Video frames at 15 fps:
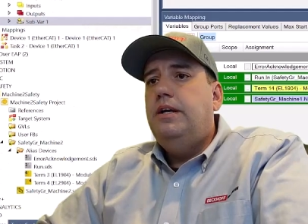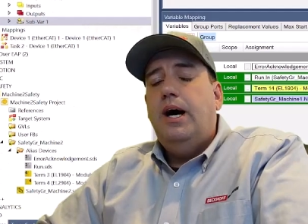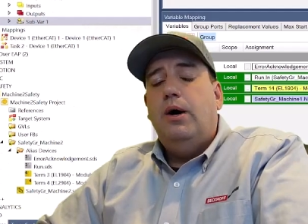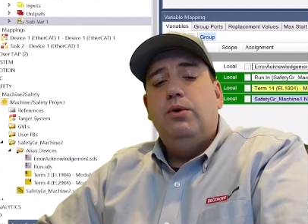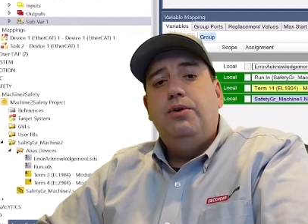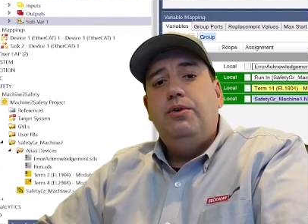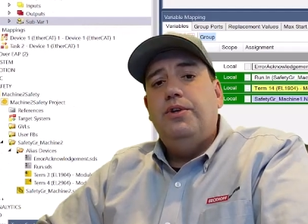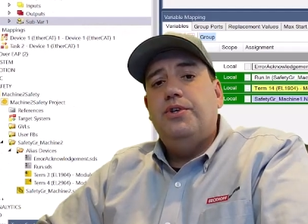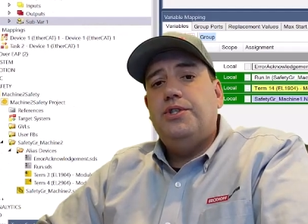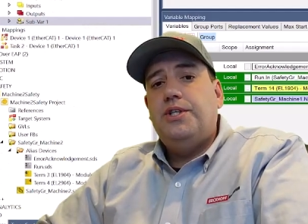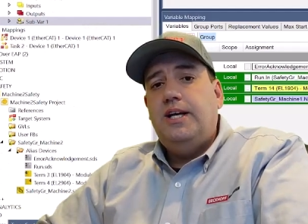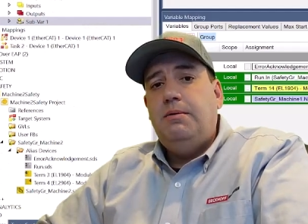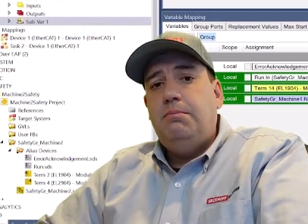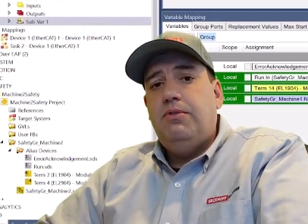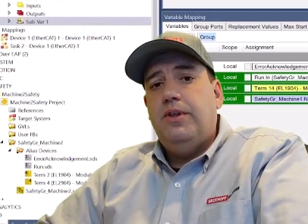Now we'll do the
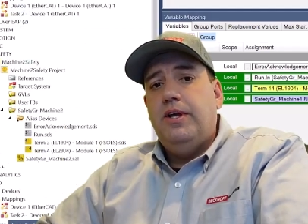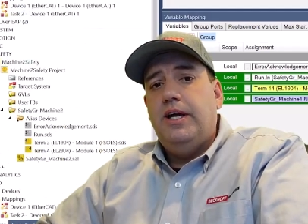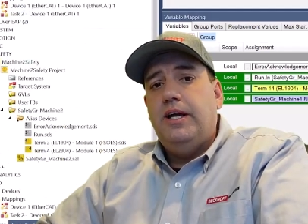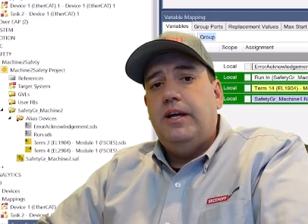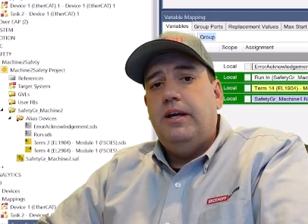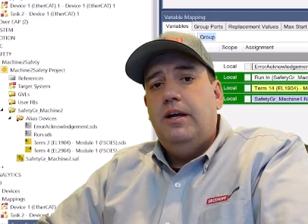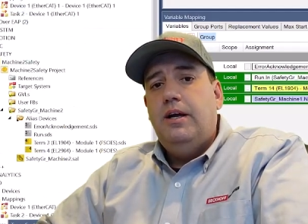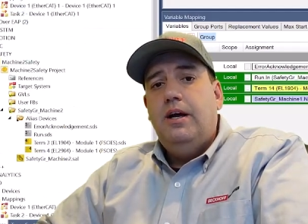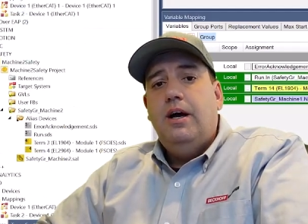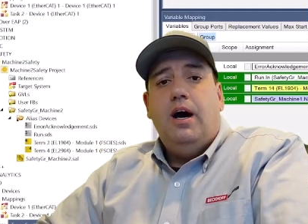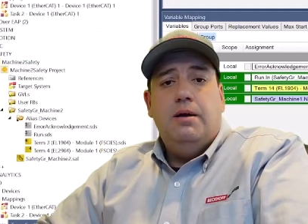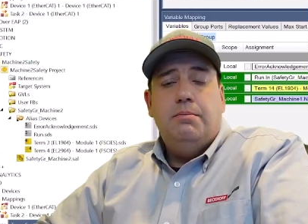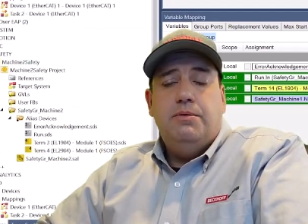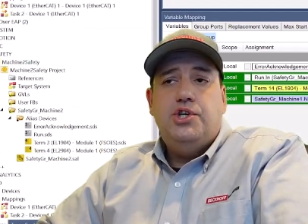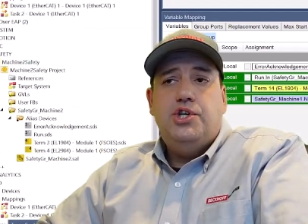same thing
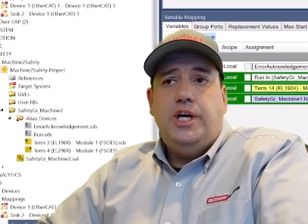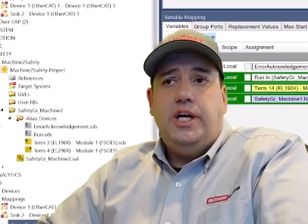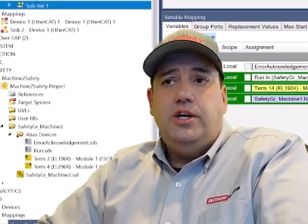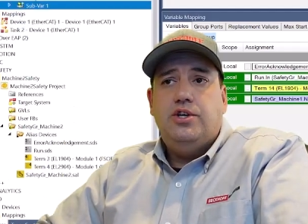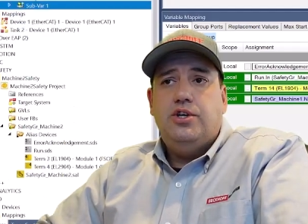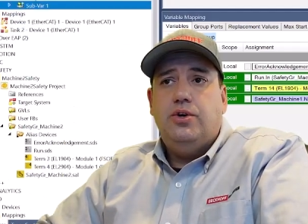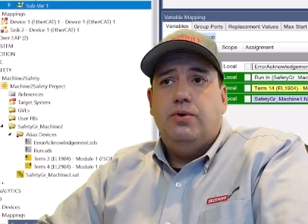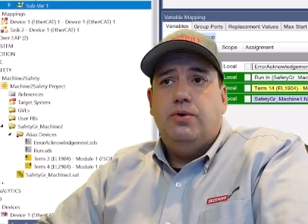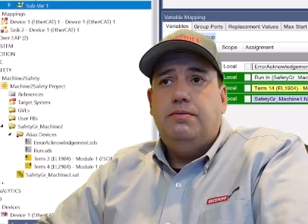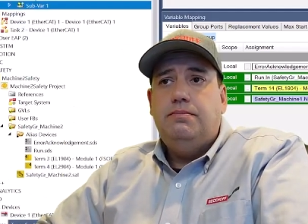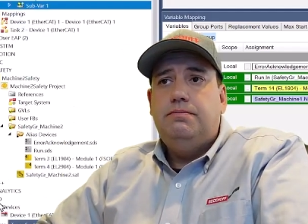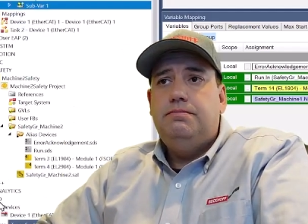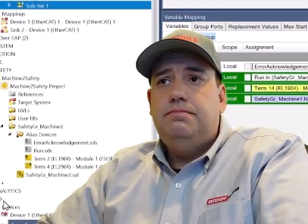on machine two.